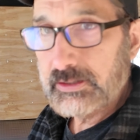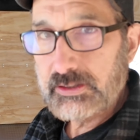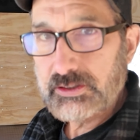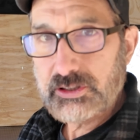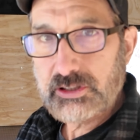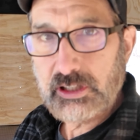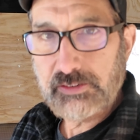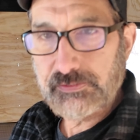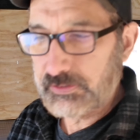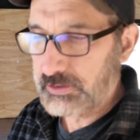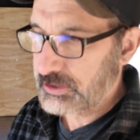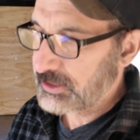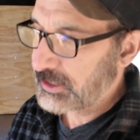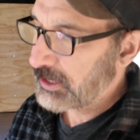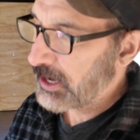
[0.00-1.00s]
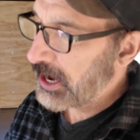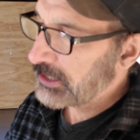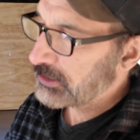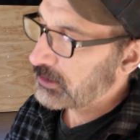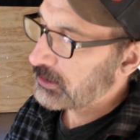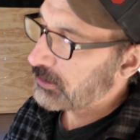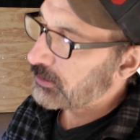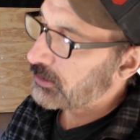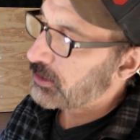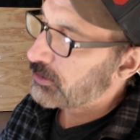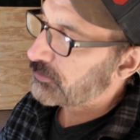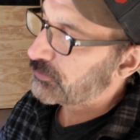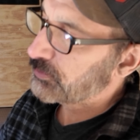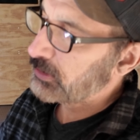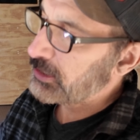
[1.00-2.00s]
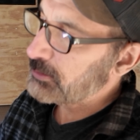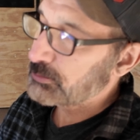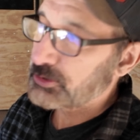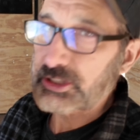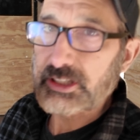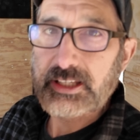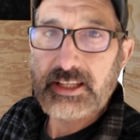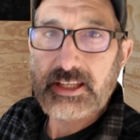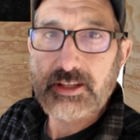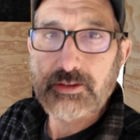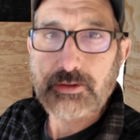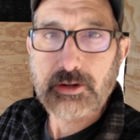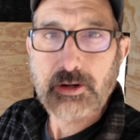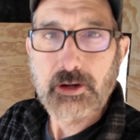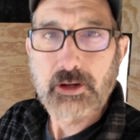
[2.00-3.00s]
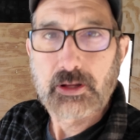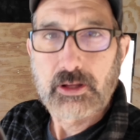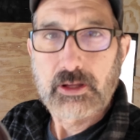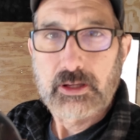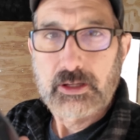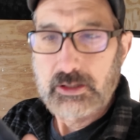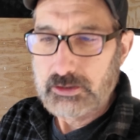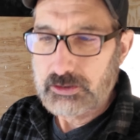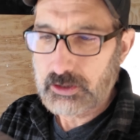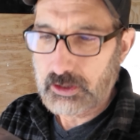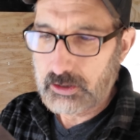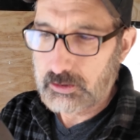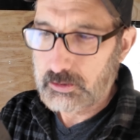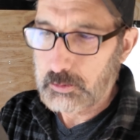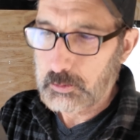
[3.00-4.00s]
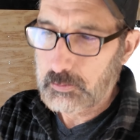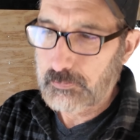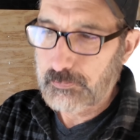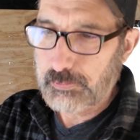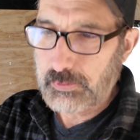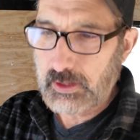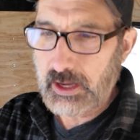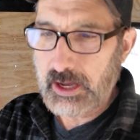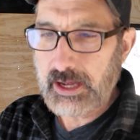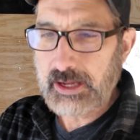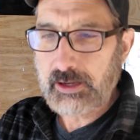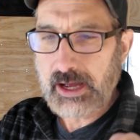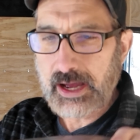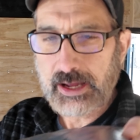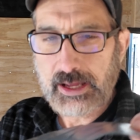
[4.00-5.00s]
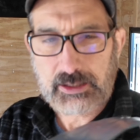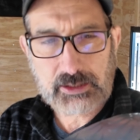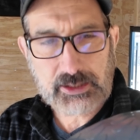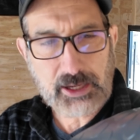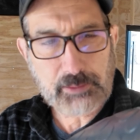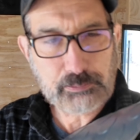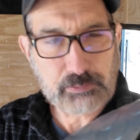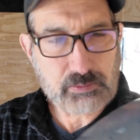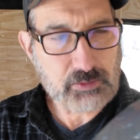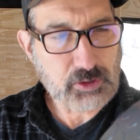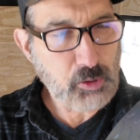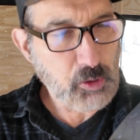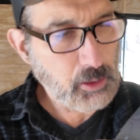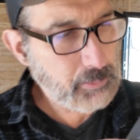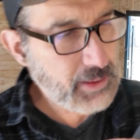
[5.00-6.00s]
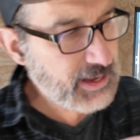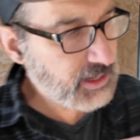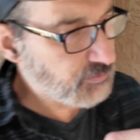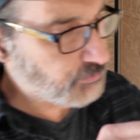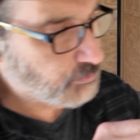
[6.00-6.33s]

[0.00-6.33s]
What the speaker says: this stuff is not flimsy either. So I kept going back and